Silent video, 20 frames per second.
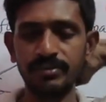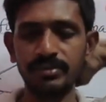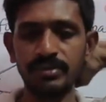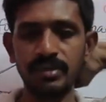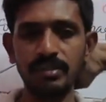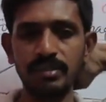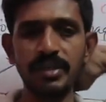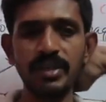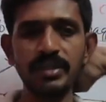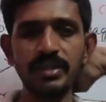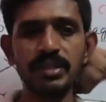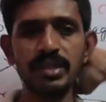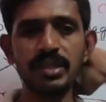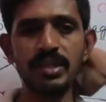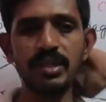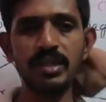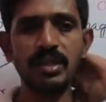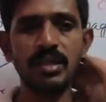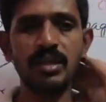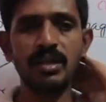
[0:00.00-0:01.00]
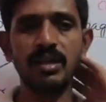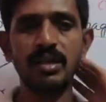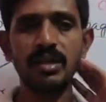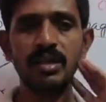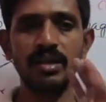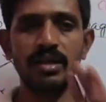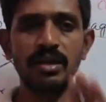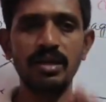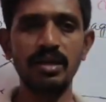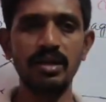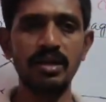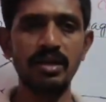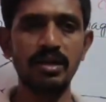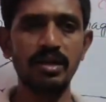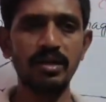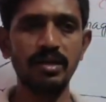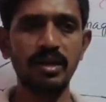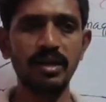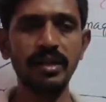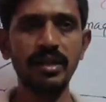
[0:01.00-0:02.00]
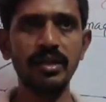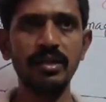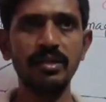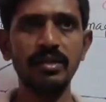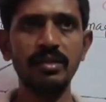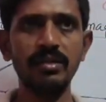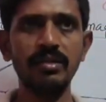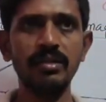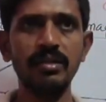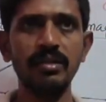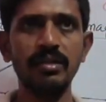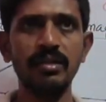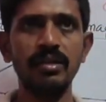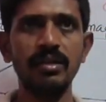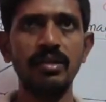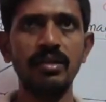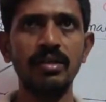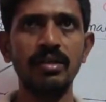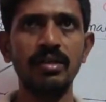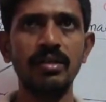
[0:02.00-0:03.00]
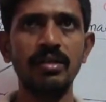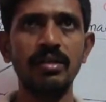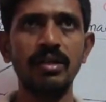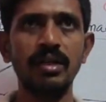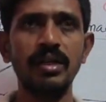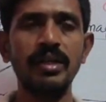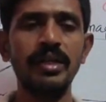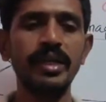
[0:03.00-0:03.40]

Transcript: That means here I think I'll